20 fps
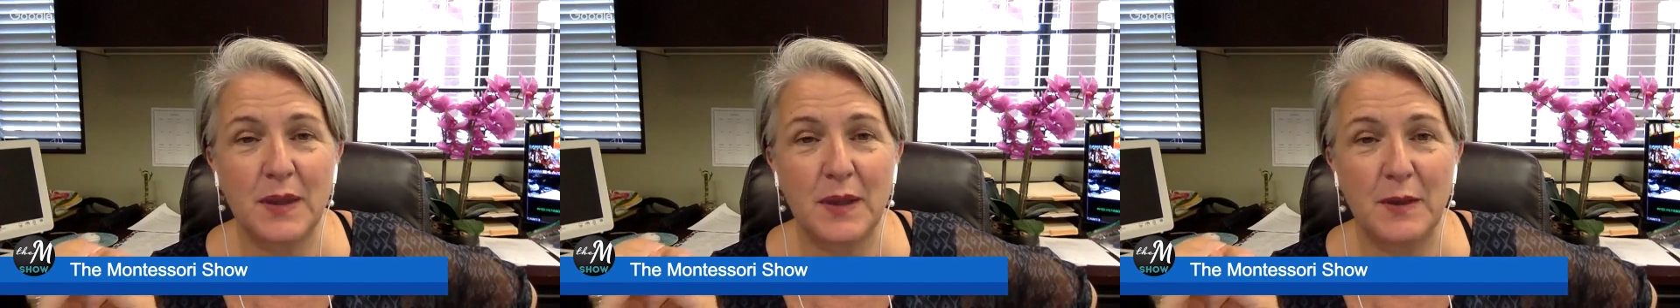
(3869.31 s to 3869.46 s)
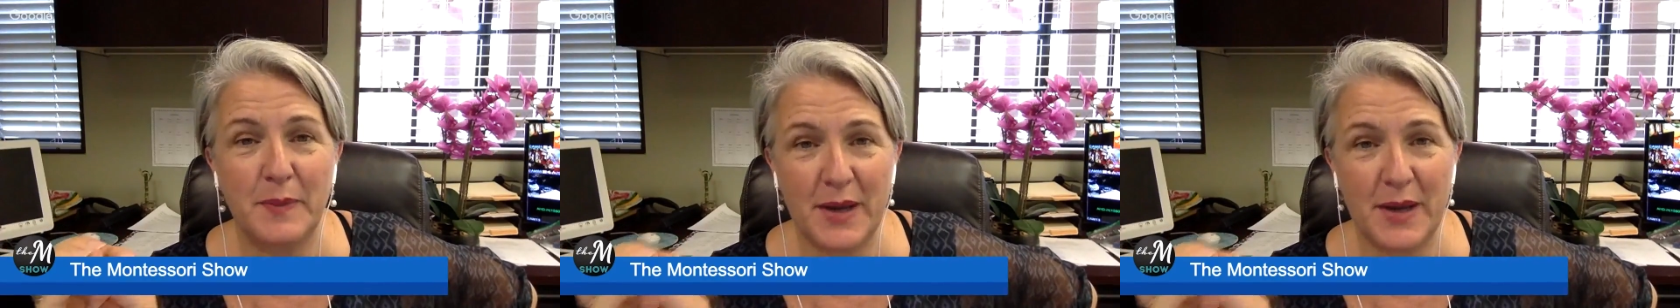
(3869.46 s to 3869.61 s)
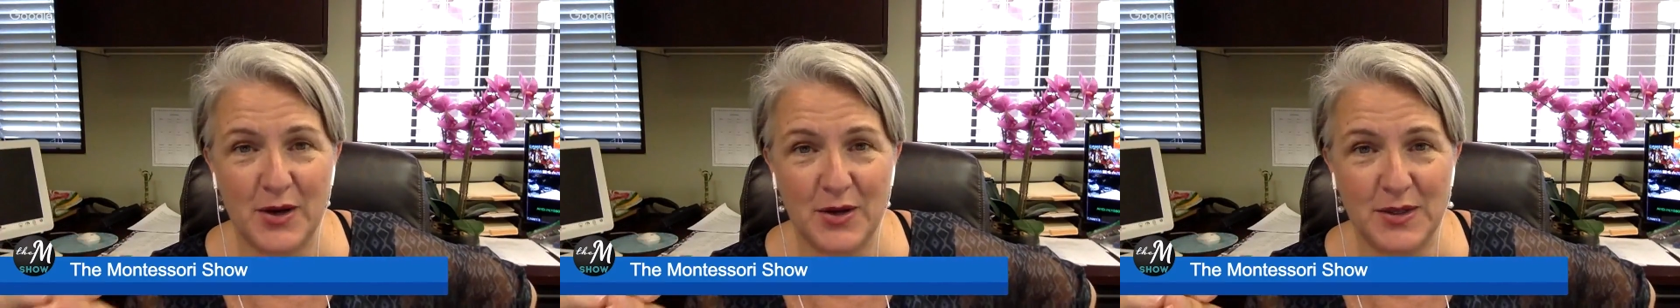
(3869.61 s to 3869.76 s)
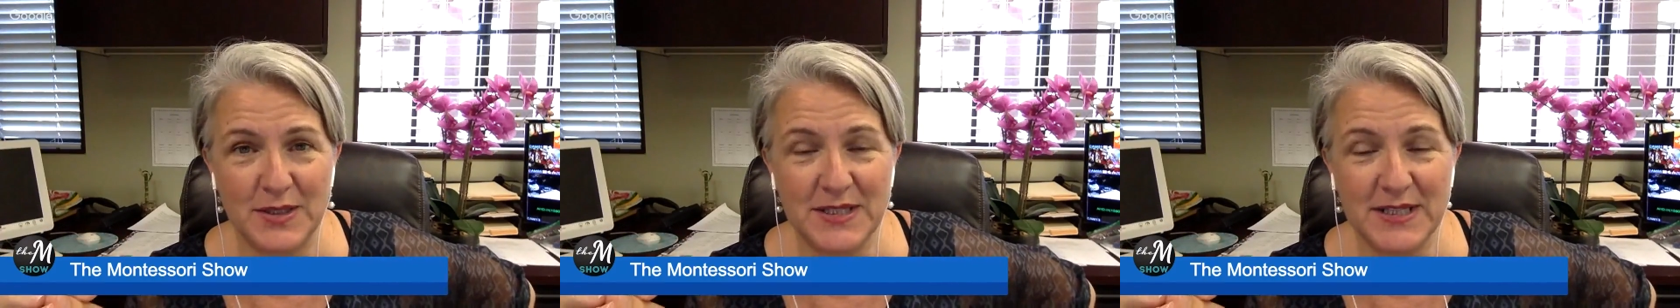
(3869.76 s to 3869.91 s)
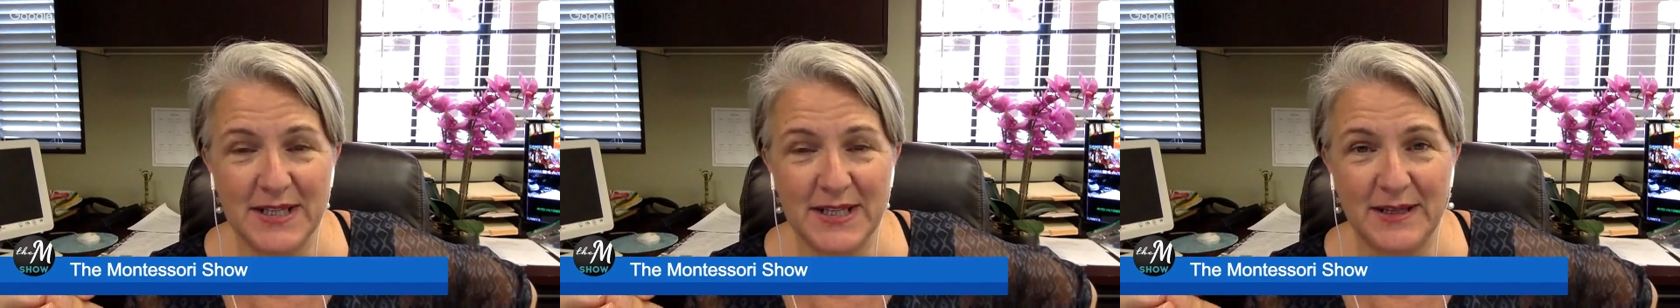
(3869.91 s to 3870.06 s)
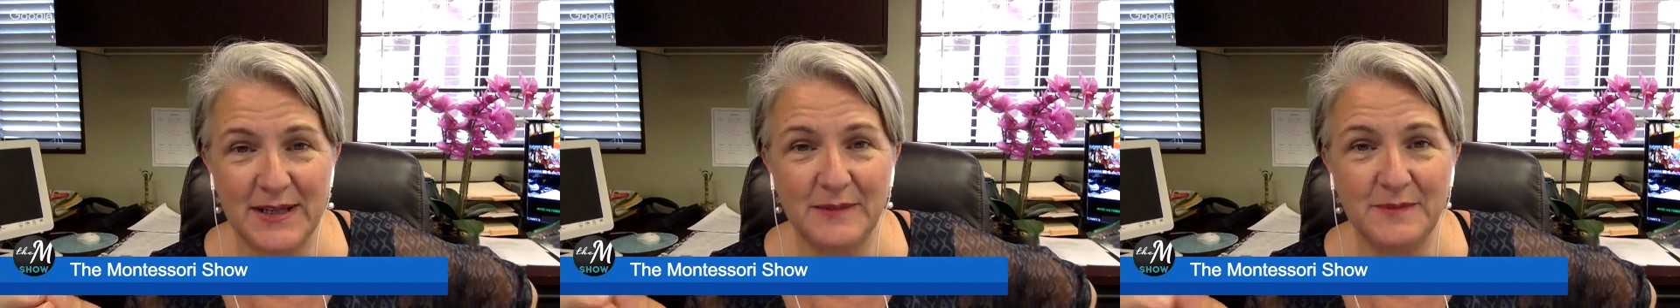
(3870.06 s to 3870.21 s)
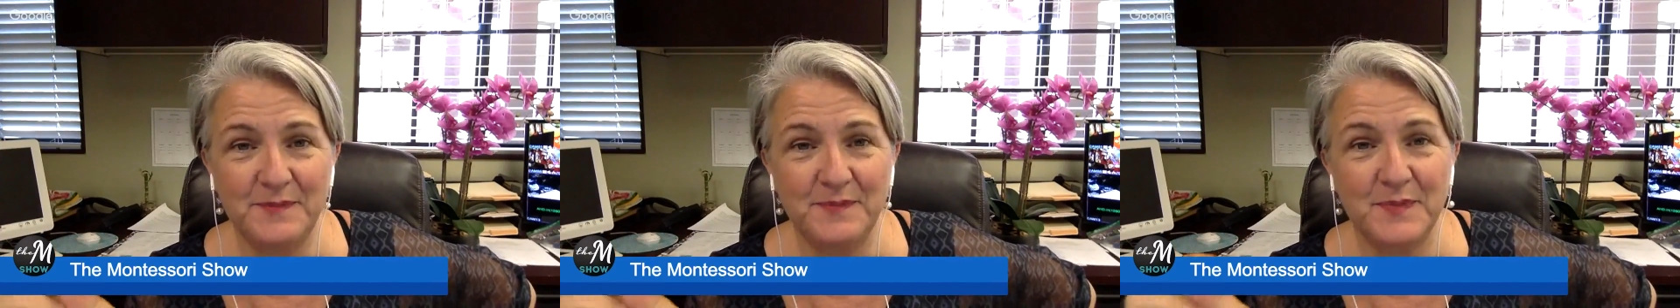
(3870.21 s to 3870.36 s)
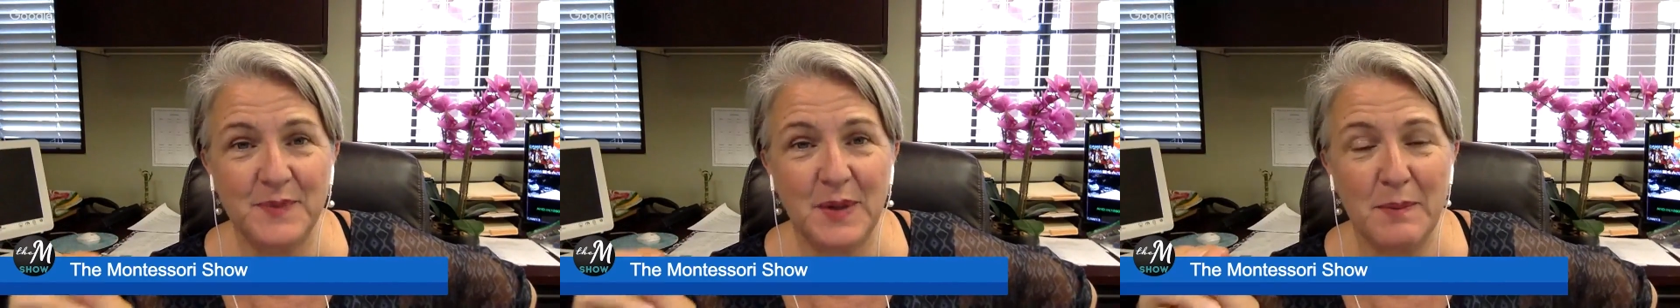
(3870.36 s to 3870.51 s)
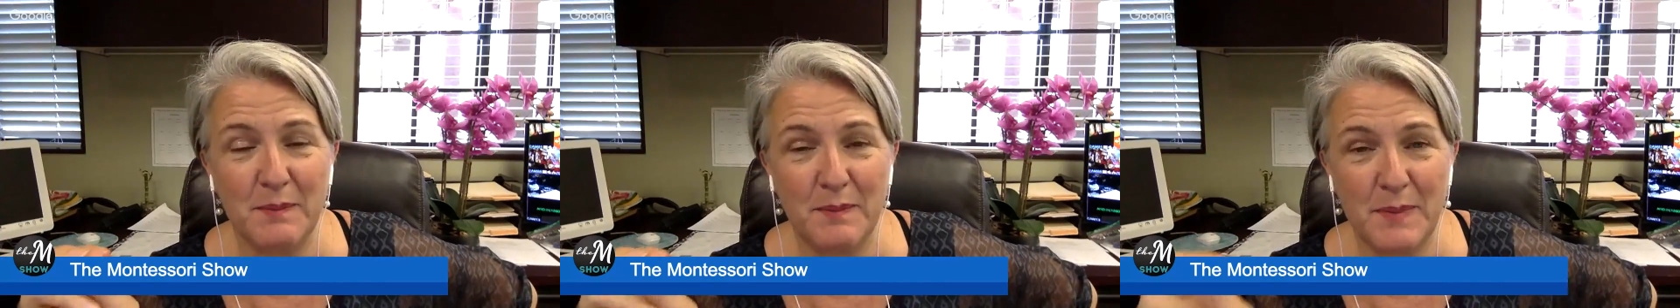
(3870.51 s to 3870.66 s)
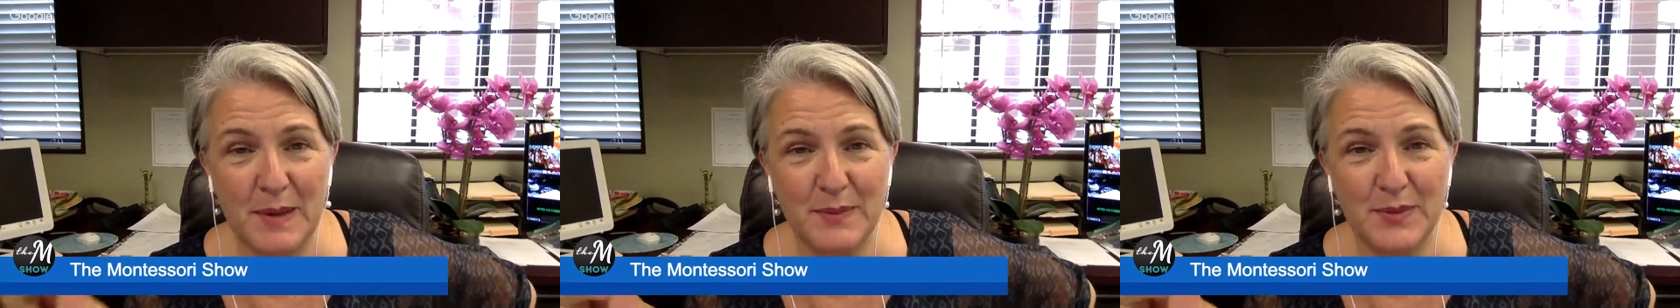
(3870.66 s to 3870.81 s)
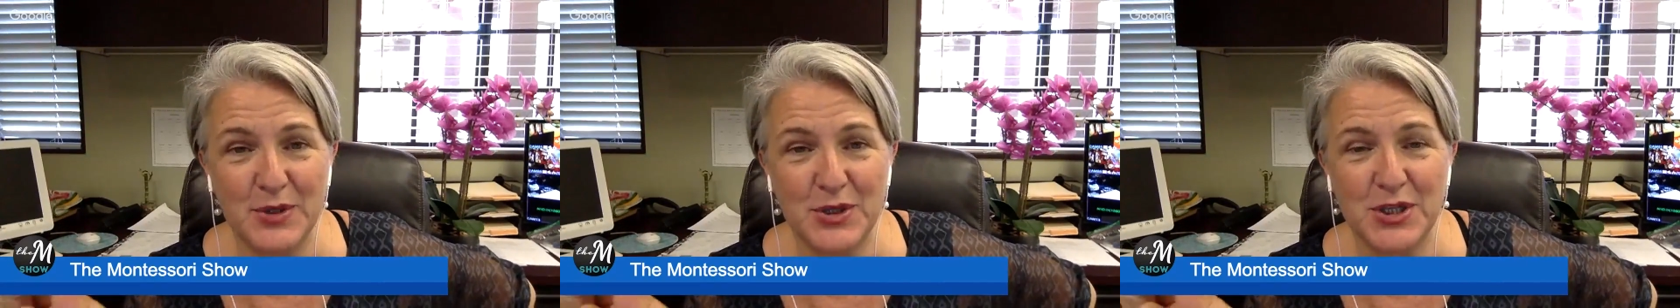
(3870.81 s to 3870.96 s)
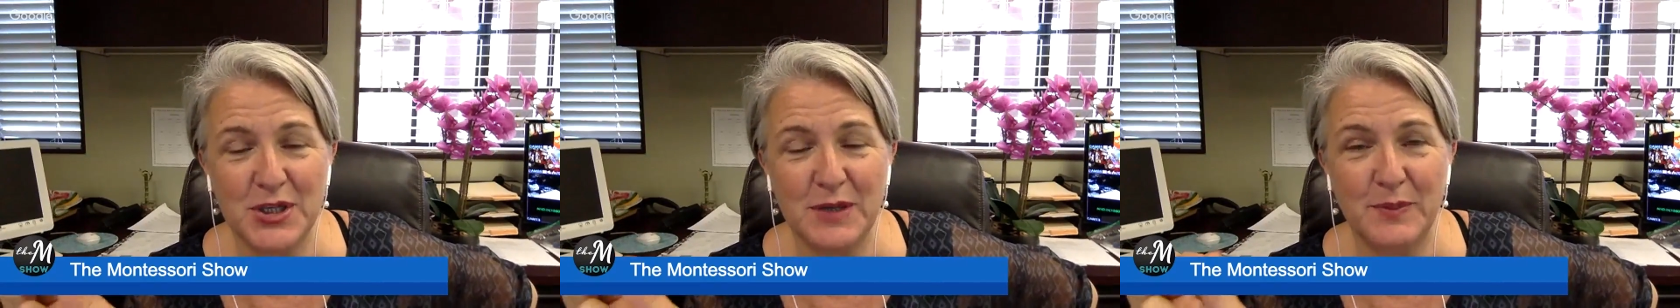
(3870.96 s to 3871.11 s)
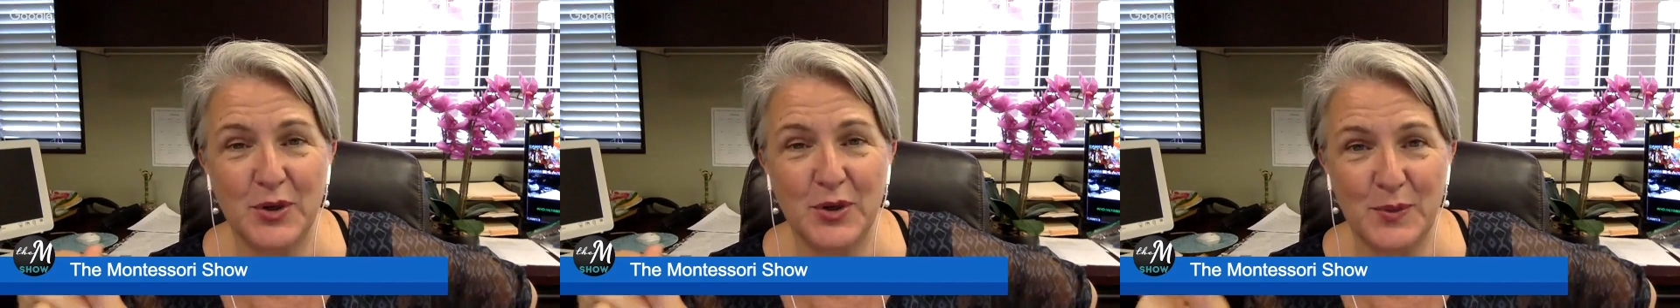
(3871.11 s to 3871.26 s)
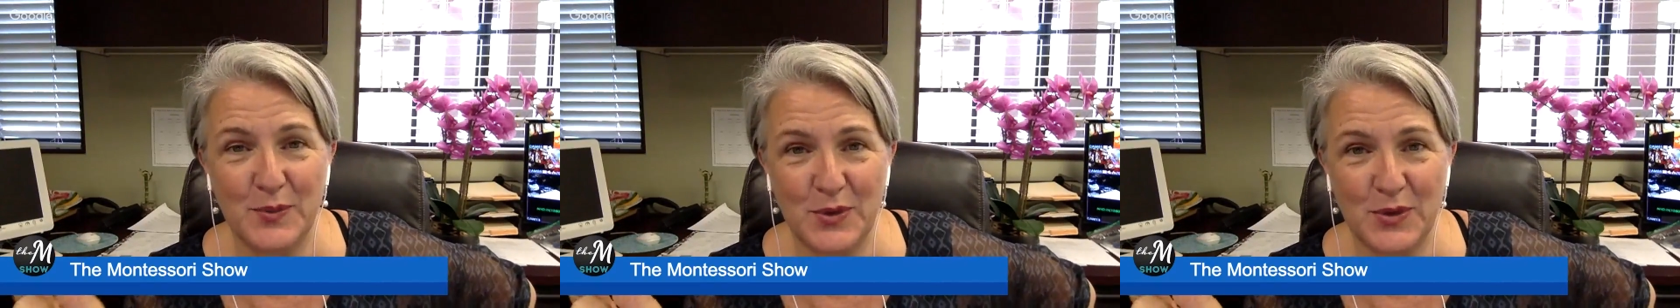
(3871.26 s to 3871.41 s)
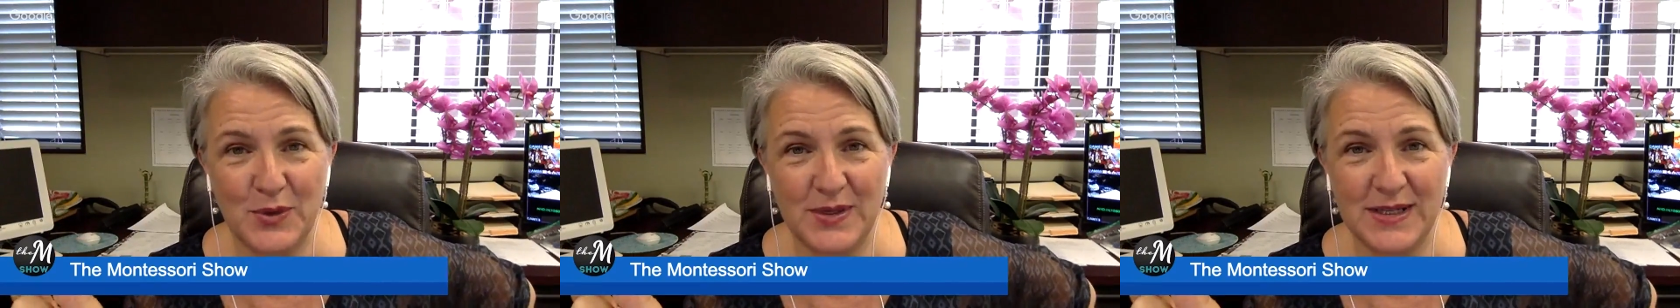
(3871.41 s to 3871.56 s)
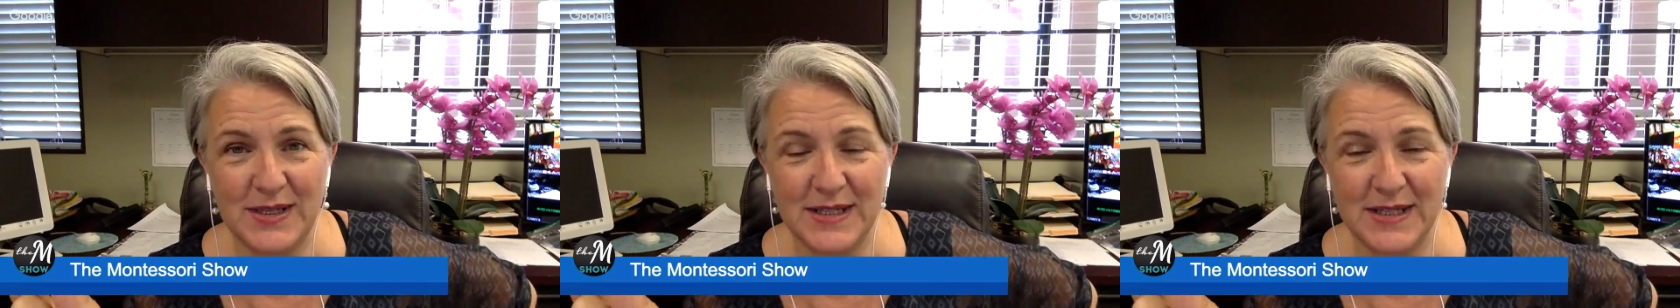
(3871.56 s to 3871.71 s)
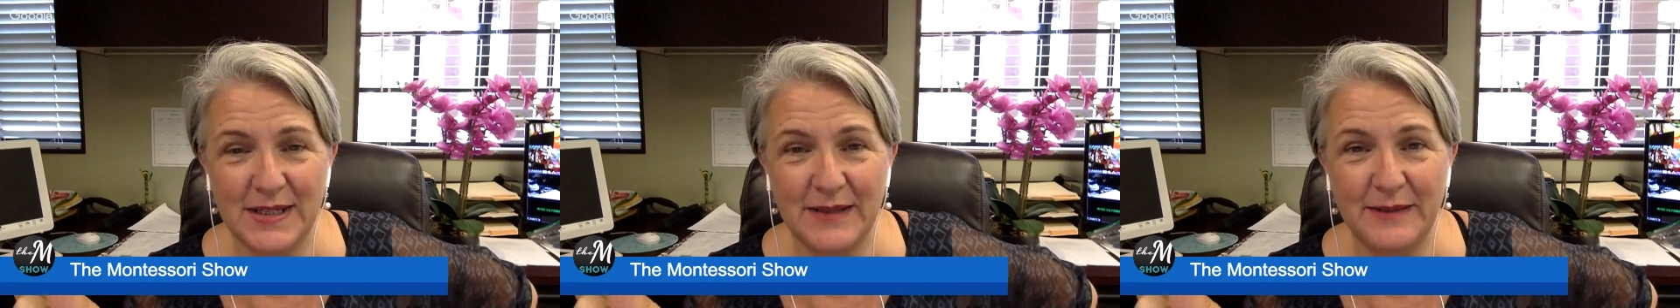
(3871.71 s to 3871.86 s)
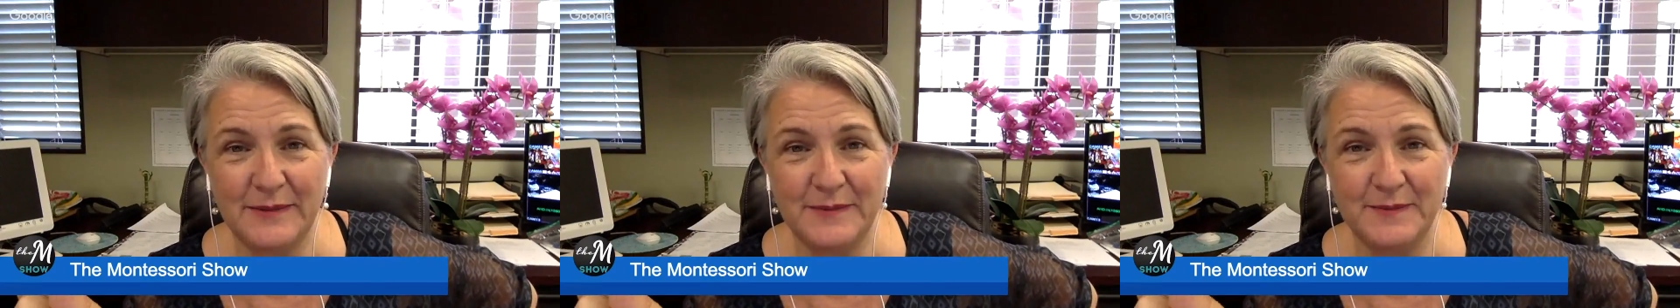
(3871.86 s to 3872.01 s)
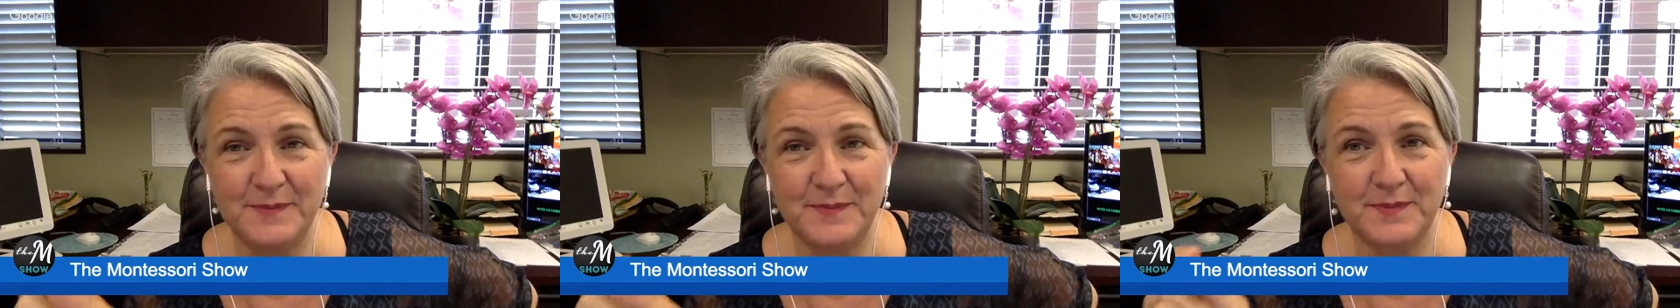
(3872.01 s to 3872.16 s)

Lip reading: Parenting Membership Community.